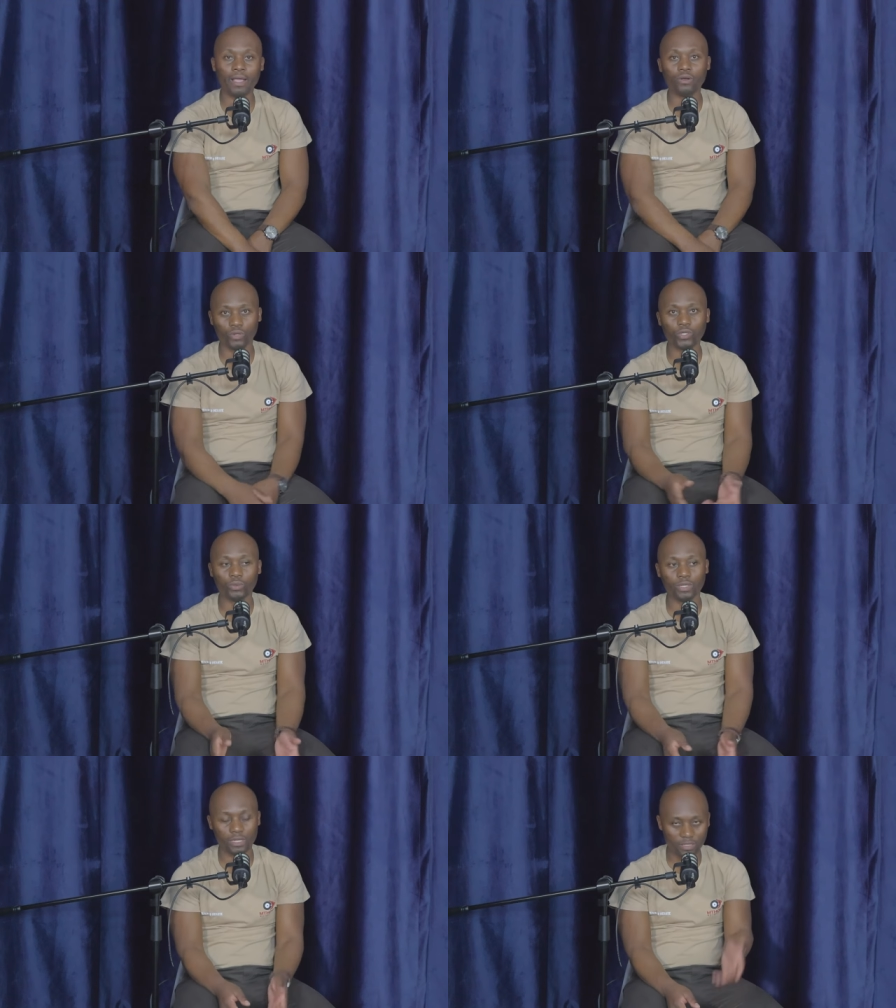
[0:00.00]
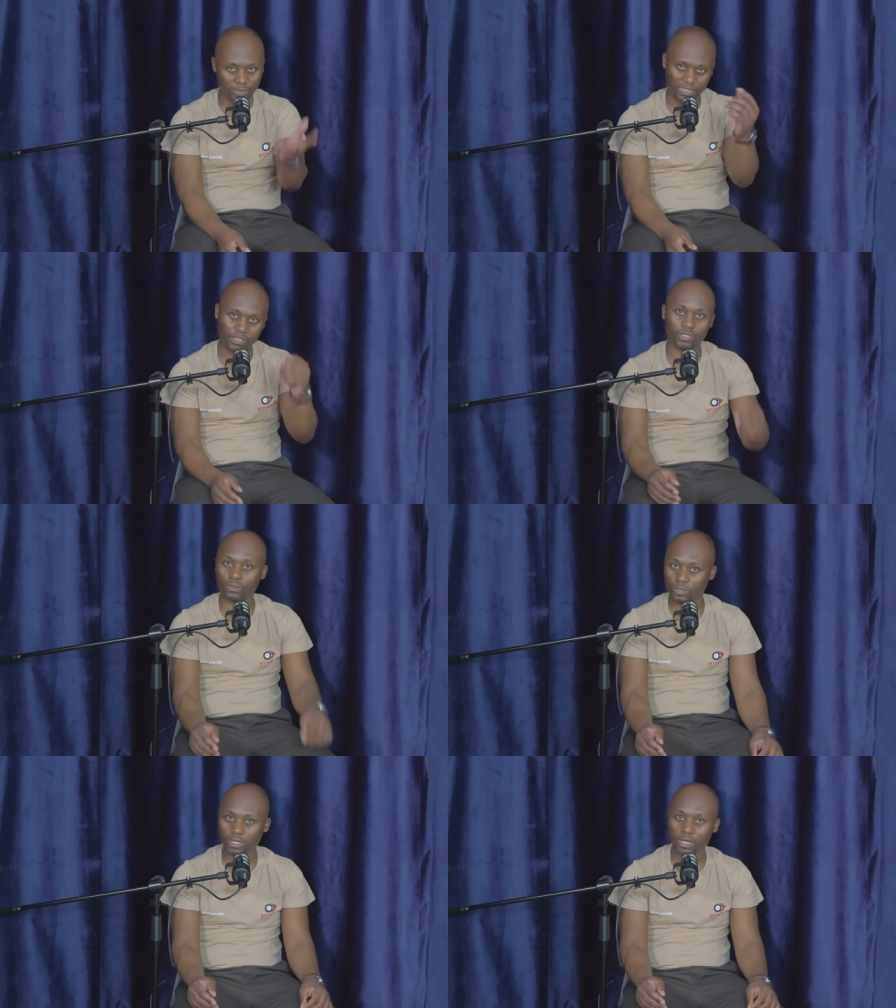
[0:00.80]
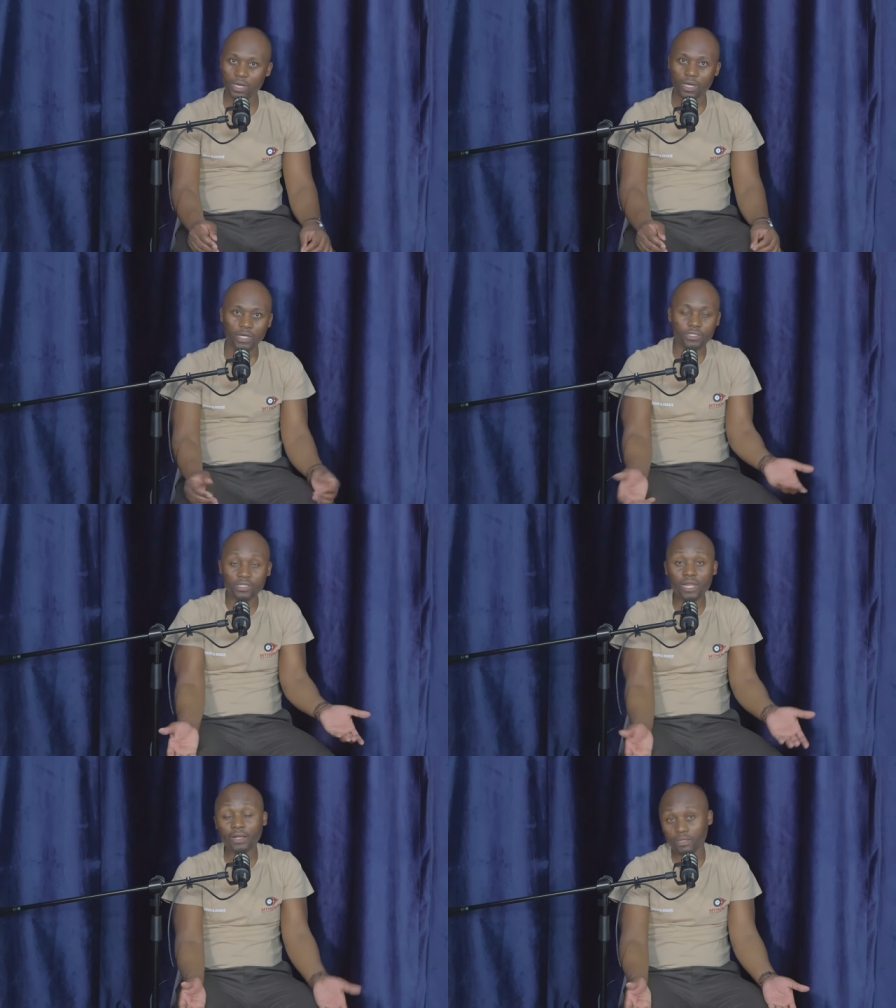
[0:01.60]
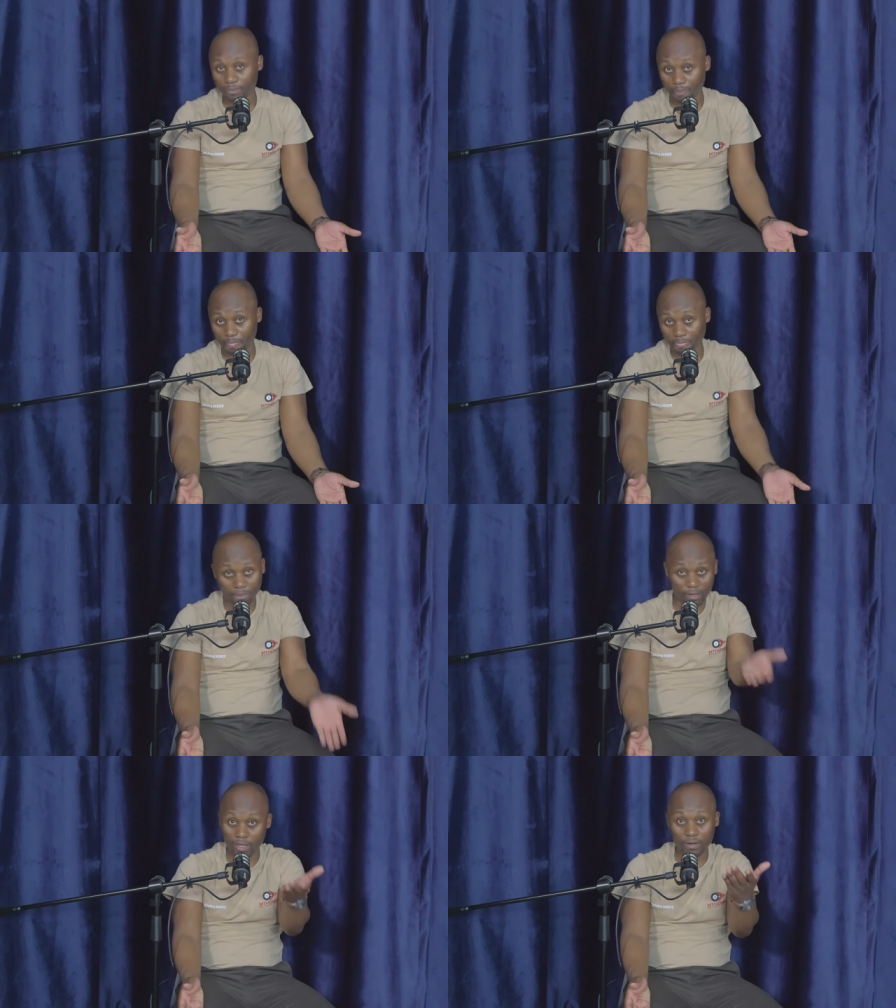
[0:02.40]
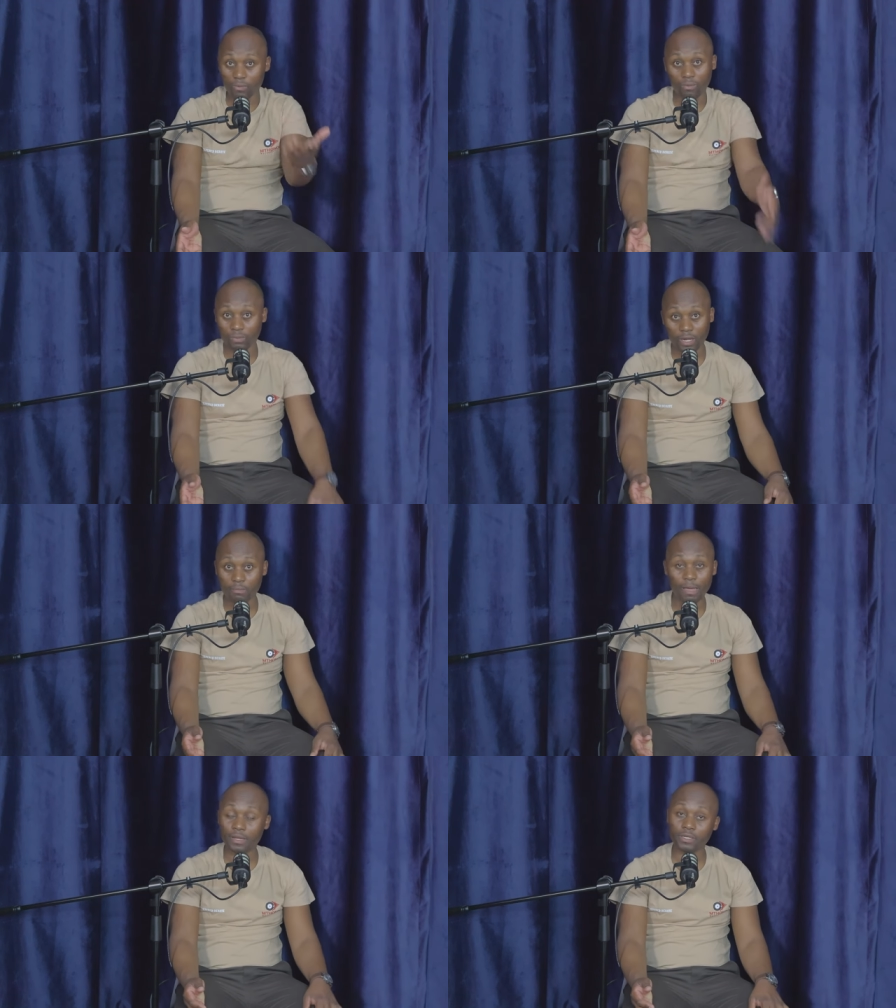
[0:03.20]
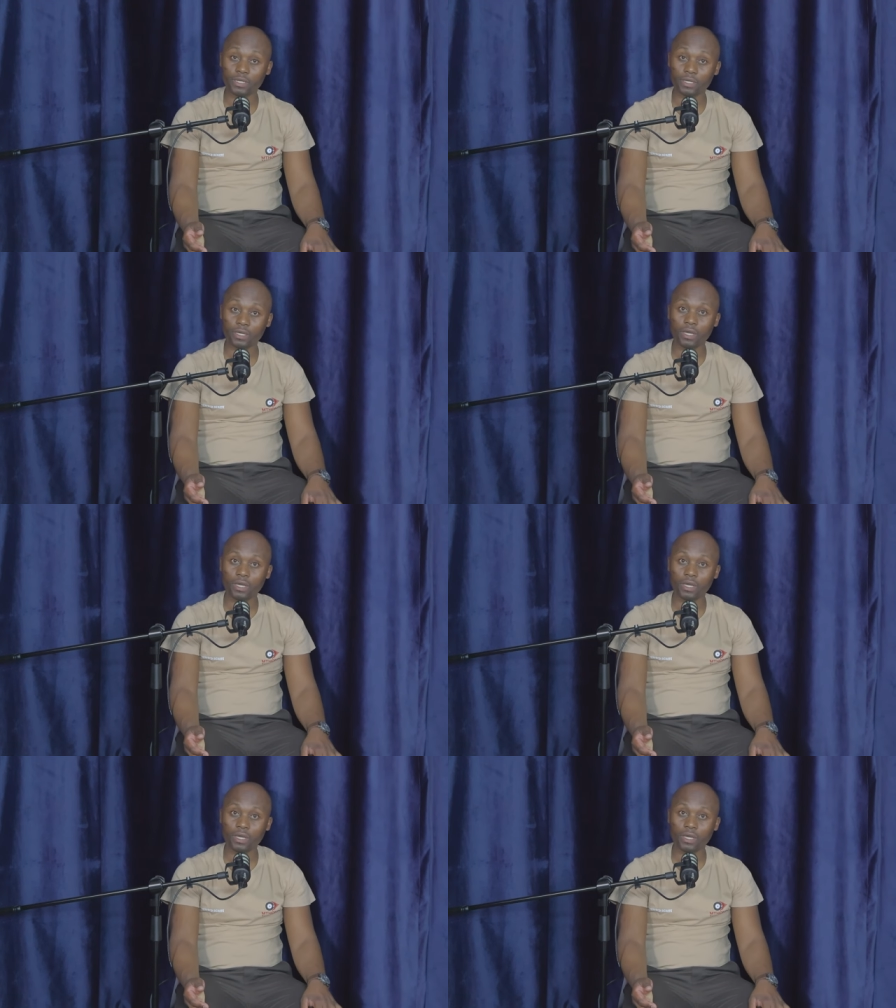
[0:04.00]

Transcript: I conclude that this person is good. It's just like getting getting married.